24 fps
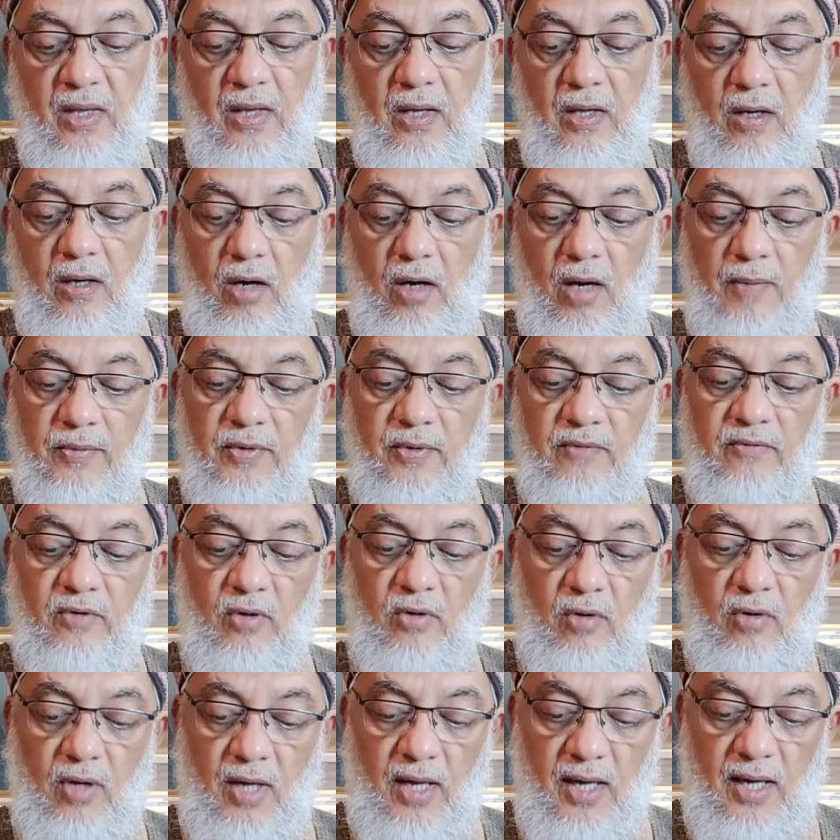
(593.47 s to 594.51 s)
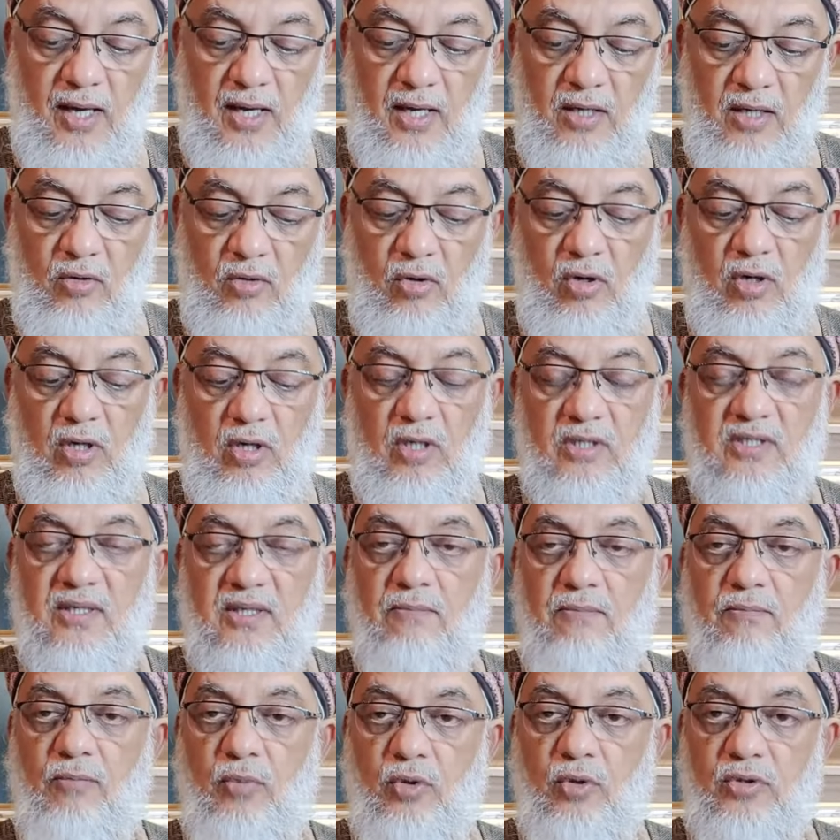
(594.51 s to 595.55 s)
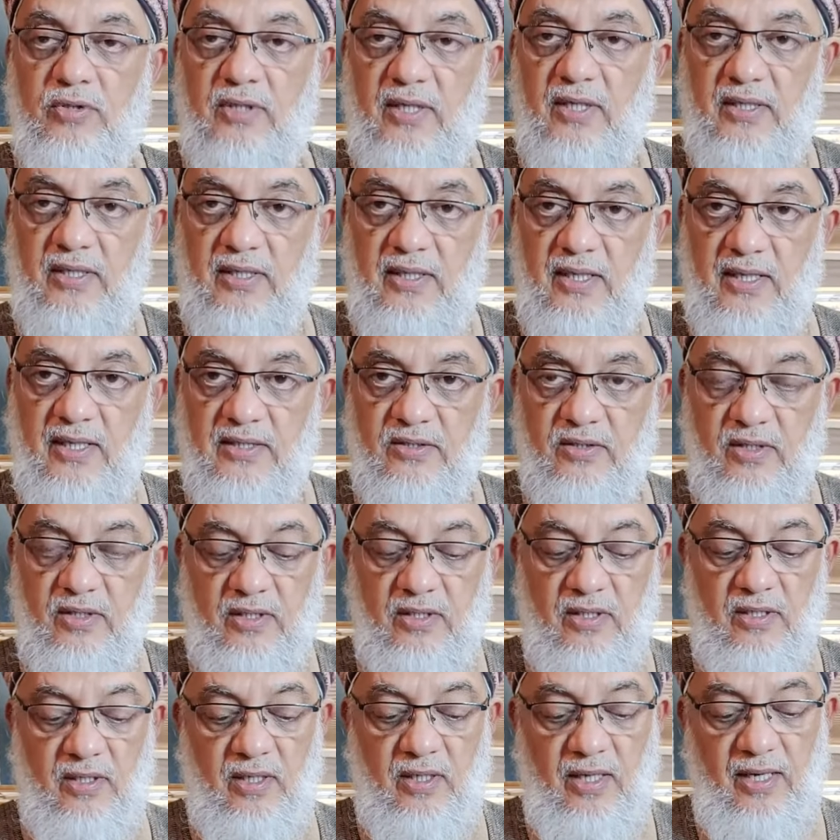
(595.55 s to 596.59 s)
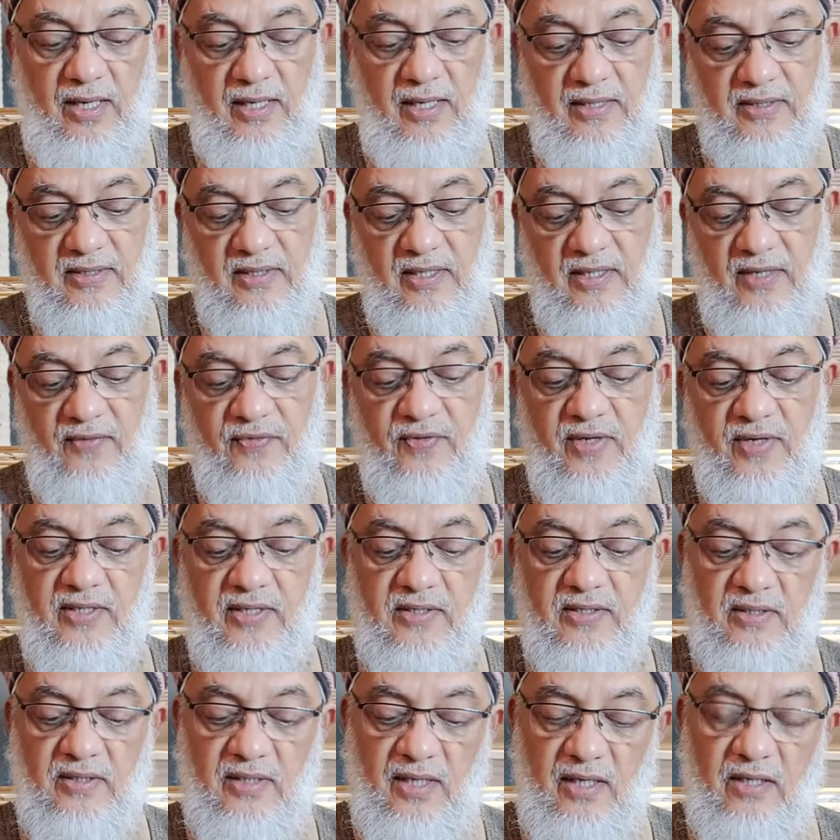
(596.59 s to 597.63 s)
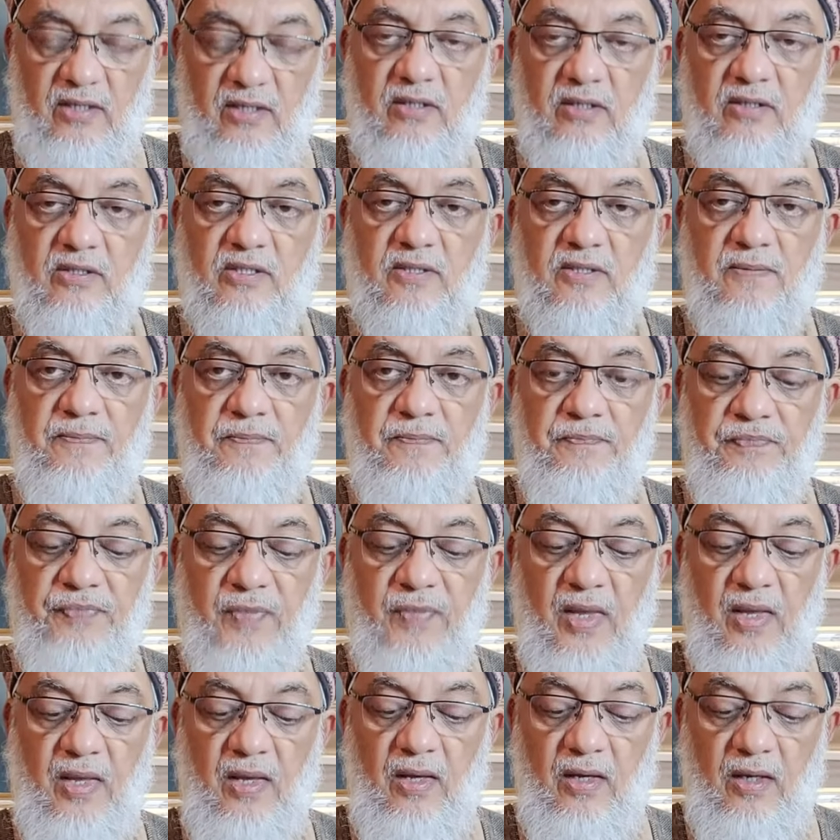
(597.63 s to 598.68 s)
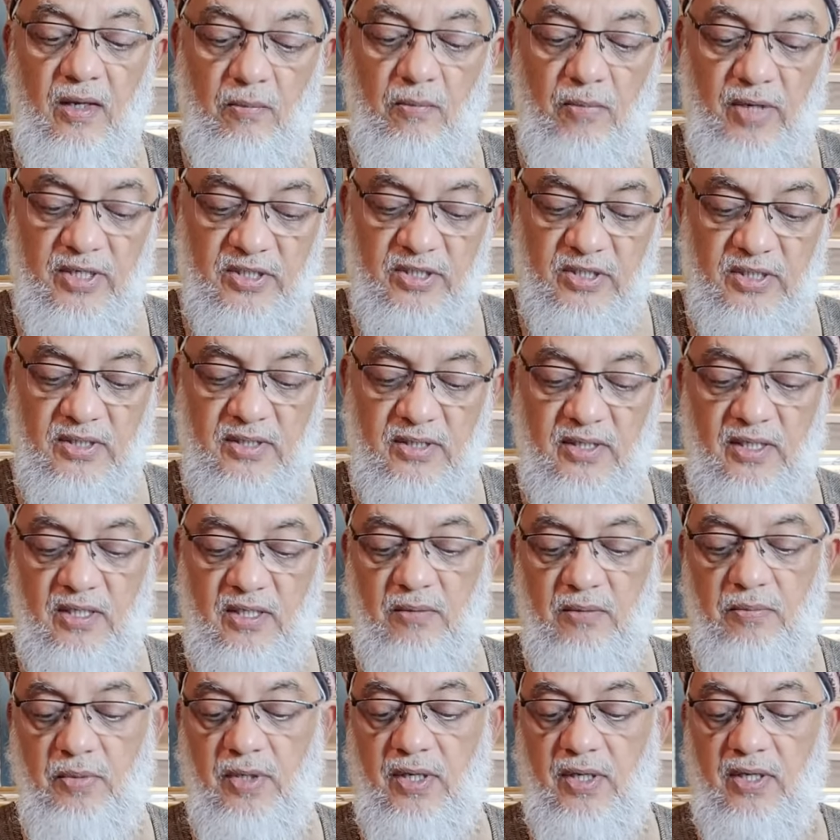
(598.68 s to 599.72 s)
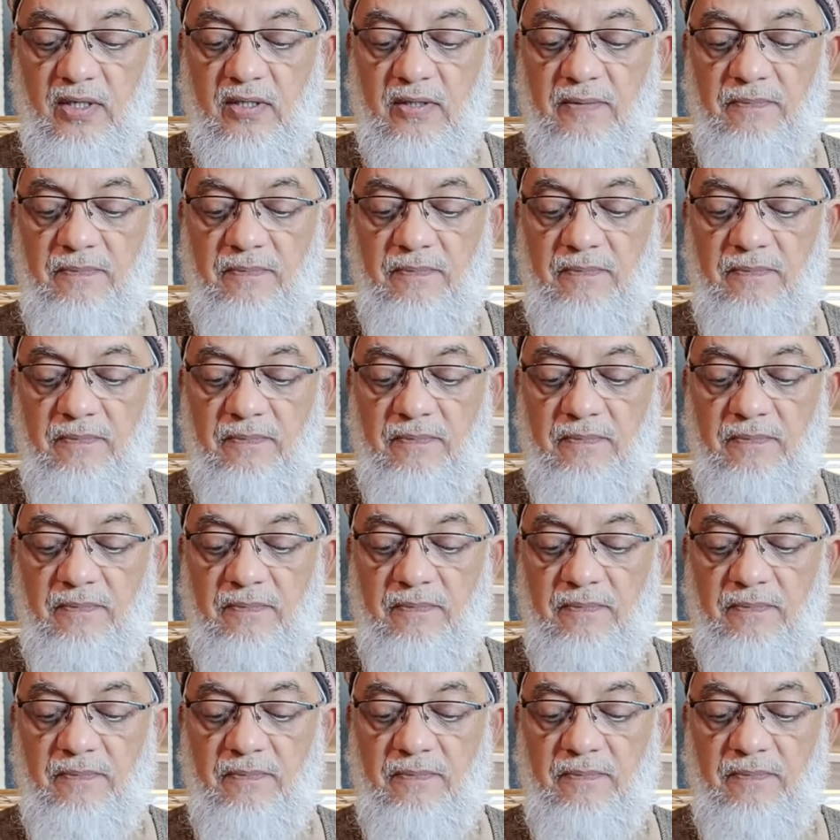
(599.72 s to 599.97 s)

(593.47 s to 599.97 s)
a copy of the Quran or some book that he has written and has left as inheritance, a masjid that he built,